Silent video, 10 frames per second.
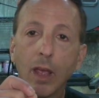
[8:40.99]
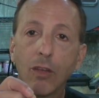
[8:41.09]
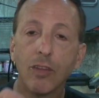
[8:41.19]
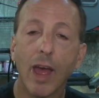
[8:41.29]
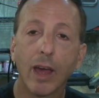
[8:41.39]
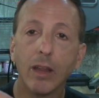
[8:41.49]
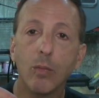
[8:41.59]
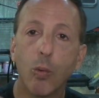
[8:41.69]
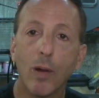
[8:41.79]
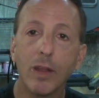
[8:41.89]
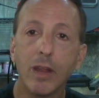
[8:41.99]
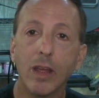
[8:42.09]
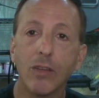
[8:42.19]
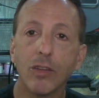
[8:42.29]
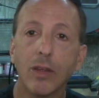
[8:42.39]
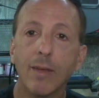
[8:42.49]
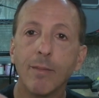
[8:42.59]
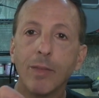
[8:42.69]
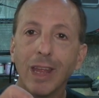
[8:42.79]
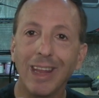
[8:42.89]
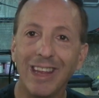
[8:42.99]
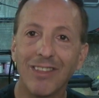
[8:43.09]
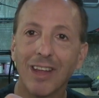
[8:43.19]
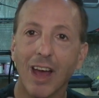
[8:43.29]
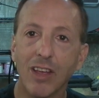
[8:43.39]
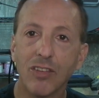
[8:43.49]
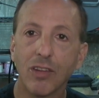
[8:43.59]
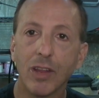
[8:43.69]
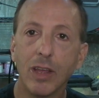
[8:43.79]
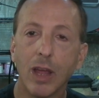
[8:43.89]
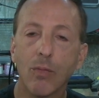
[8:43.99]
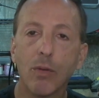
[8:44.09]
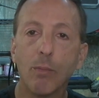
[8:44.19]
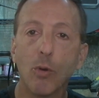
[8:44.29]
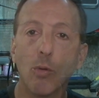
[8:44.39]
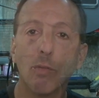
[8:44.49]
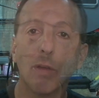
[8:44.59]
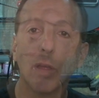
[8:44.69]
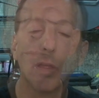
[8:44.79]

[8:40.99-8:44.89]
exactly what it is it needs to isolate and remove.